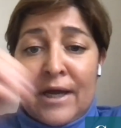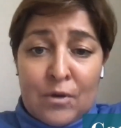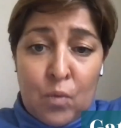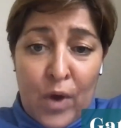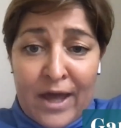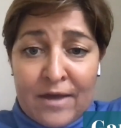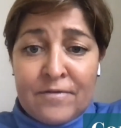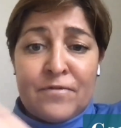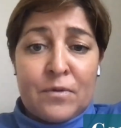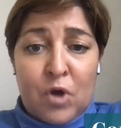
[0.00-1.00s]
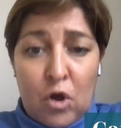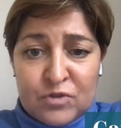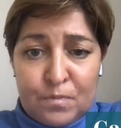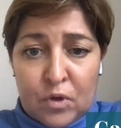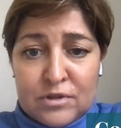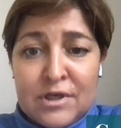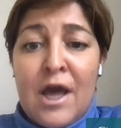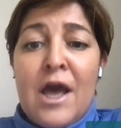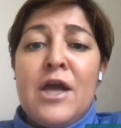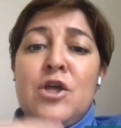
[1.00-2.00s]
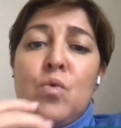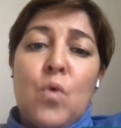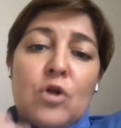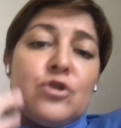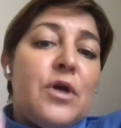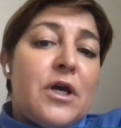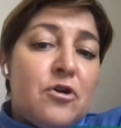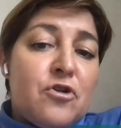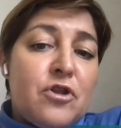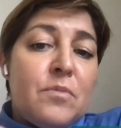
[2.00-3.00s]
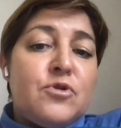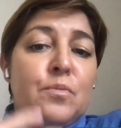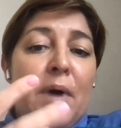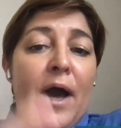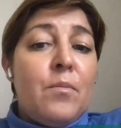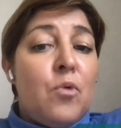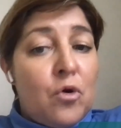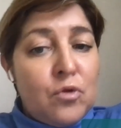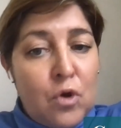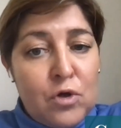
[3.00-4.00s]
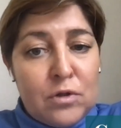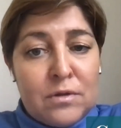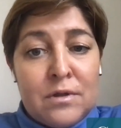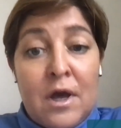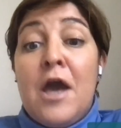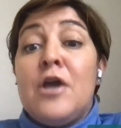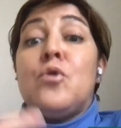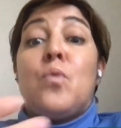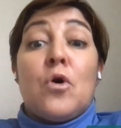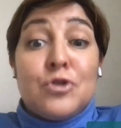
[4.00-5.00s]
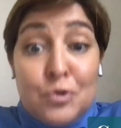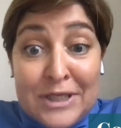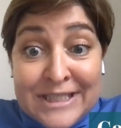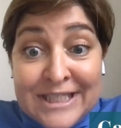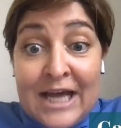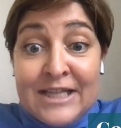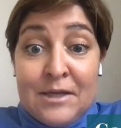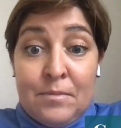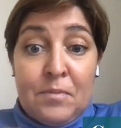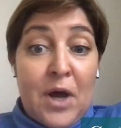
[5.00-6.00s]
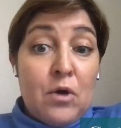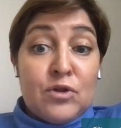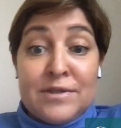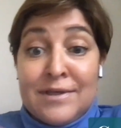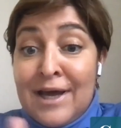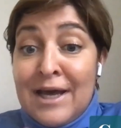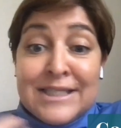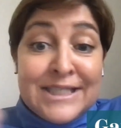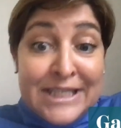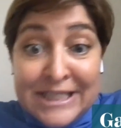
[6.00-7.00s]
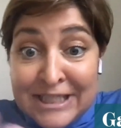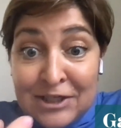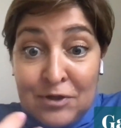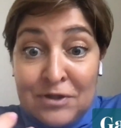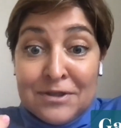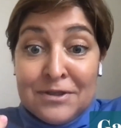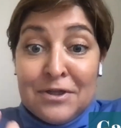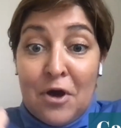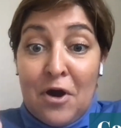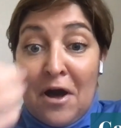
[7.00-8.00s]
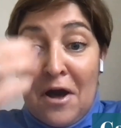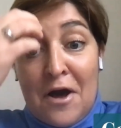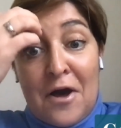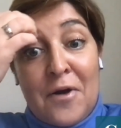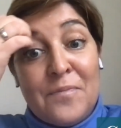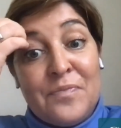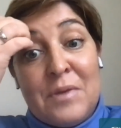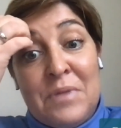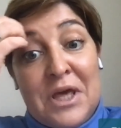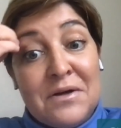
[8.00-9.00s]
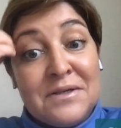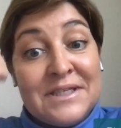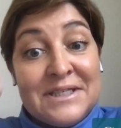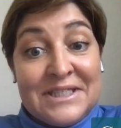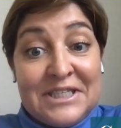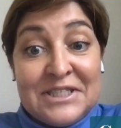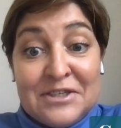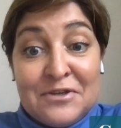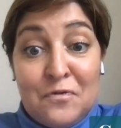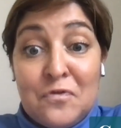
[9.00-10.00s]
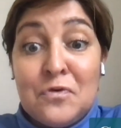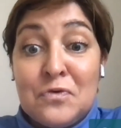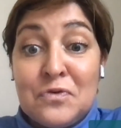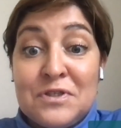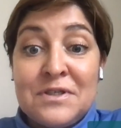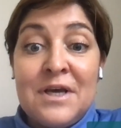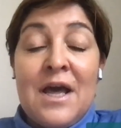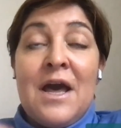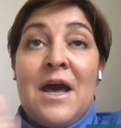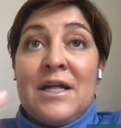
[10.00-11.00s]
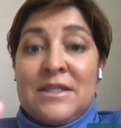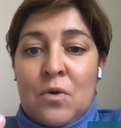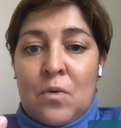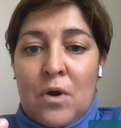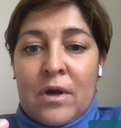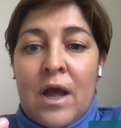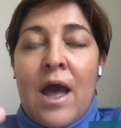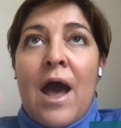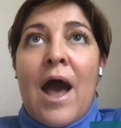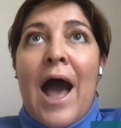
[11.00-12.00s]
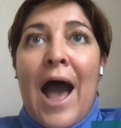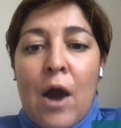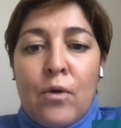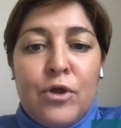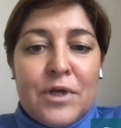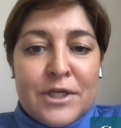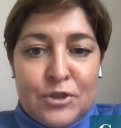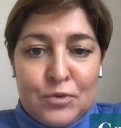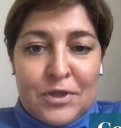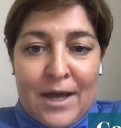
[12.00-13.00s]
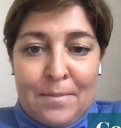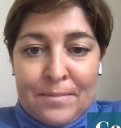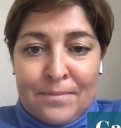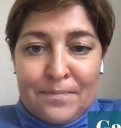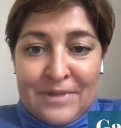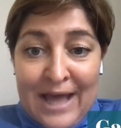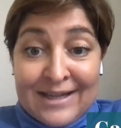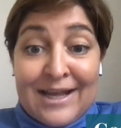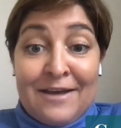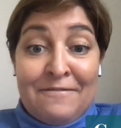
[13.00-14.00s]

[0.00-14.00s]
and away from hotspots. You want to encourage them to buy more local. You want to excite them about seasonal meals and seasonal foods and so on. How you can do that